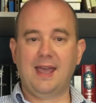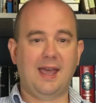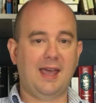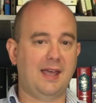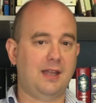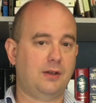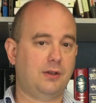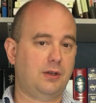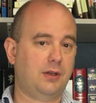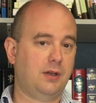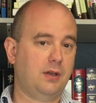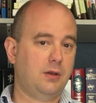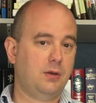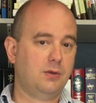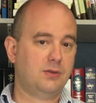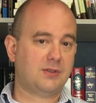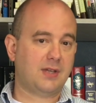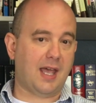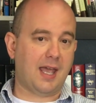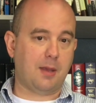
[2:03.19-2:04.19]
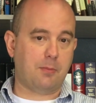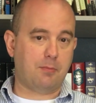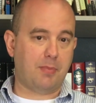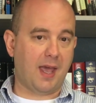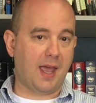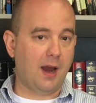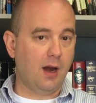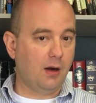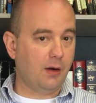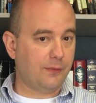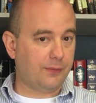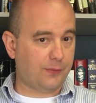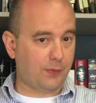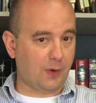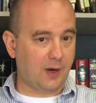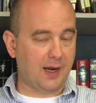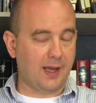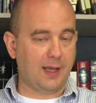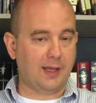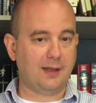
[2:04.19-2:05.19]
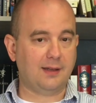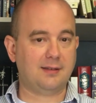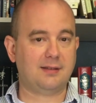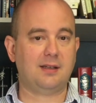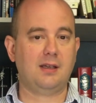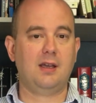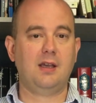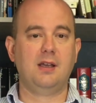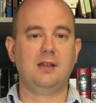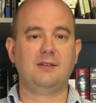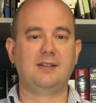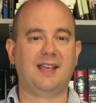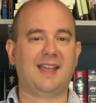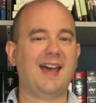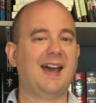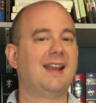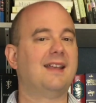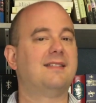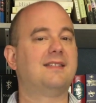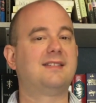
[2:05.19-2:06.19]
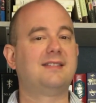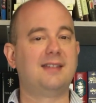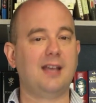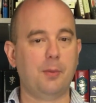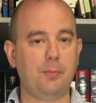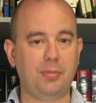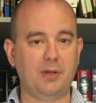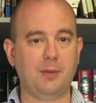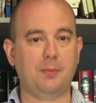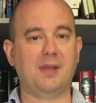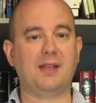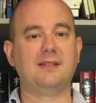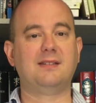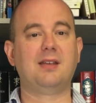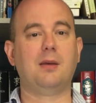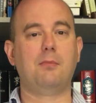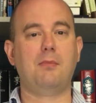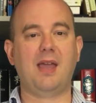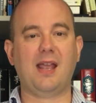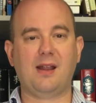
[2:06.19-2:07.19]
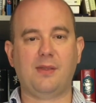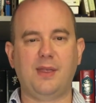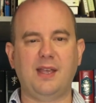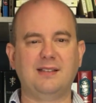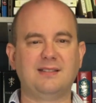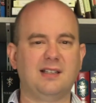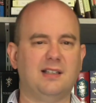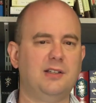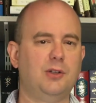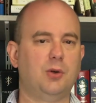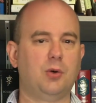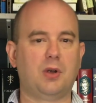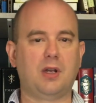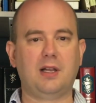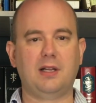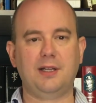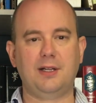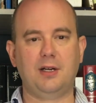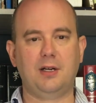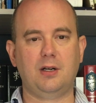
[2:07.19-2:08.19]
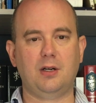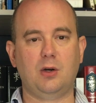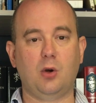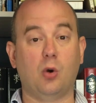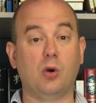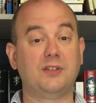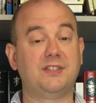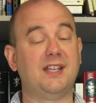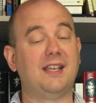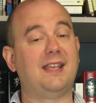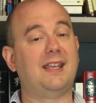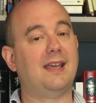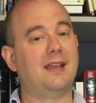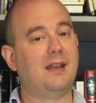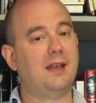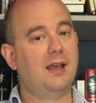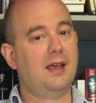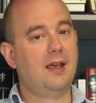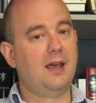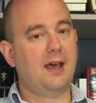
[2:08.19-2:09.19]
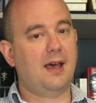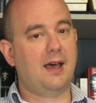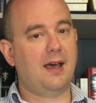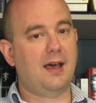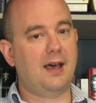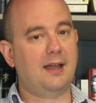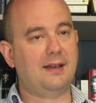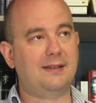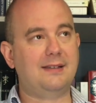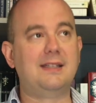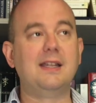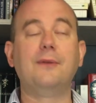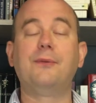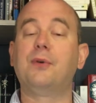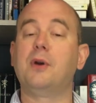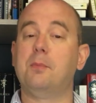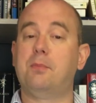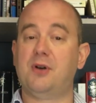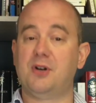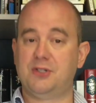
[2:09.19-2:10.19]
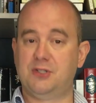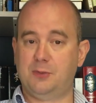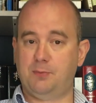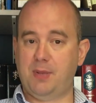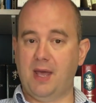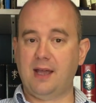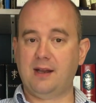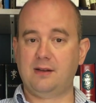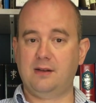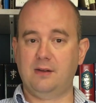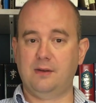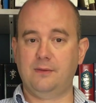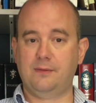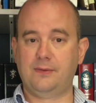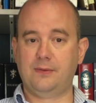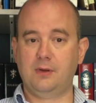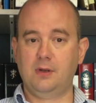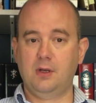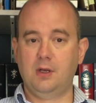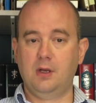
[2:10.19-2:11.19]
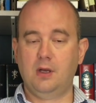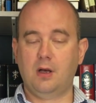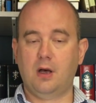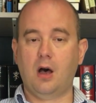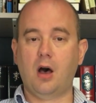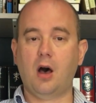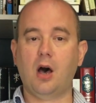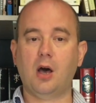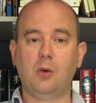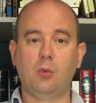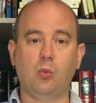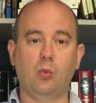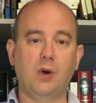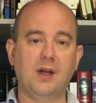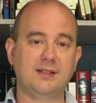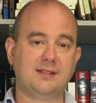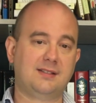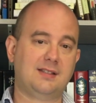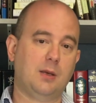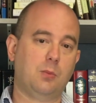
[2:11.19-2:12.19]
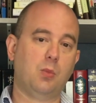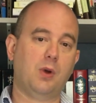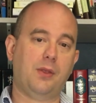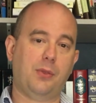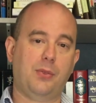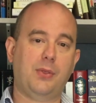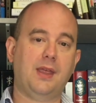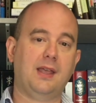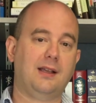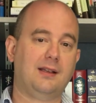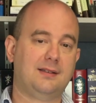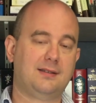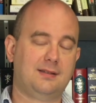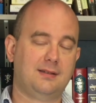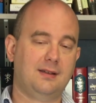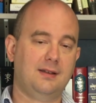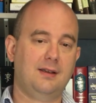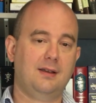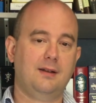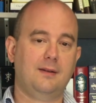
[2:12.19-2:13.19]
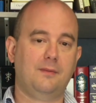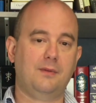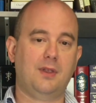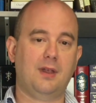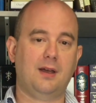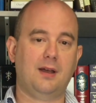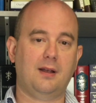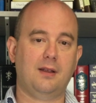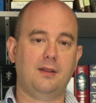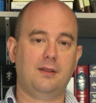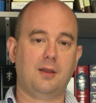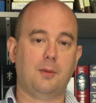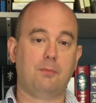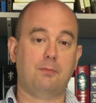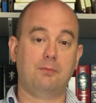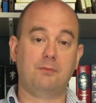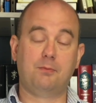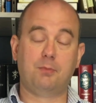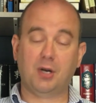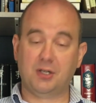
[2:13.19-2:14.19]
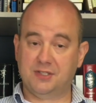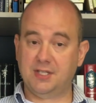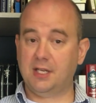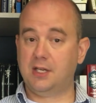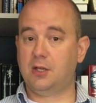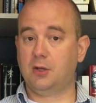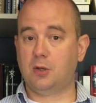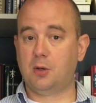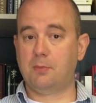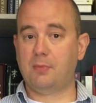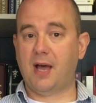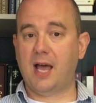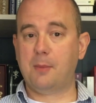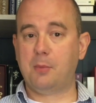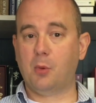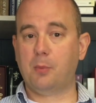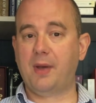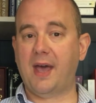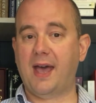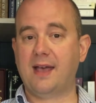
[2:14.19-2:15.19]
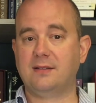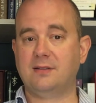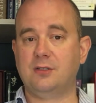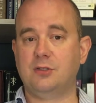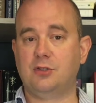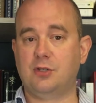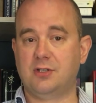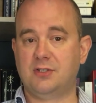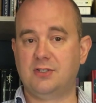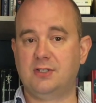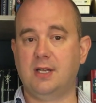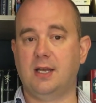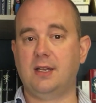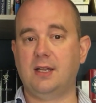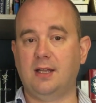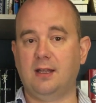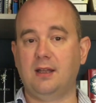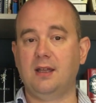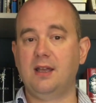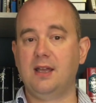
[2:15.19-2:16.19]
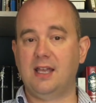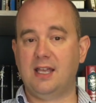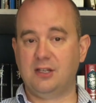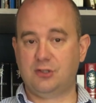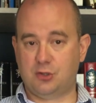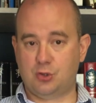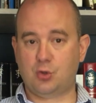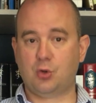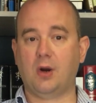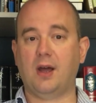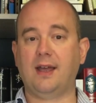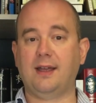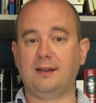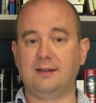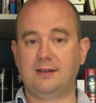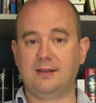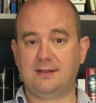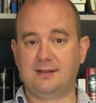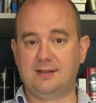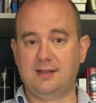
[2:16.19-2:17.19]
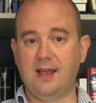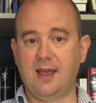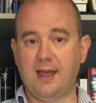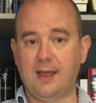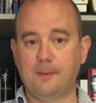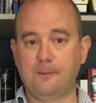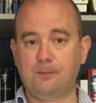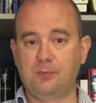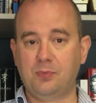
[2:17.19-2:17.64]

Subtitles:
and use a paraphrase to kind of supplement, to make things a little clearer or to get a different perspective on what someone thinks the particular Bible passage you're studying is trying to say.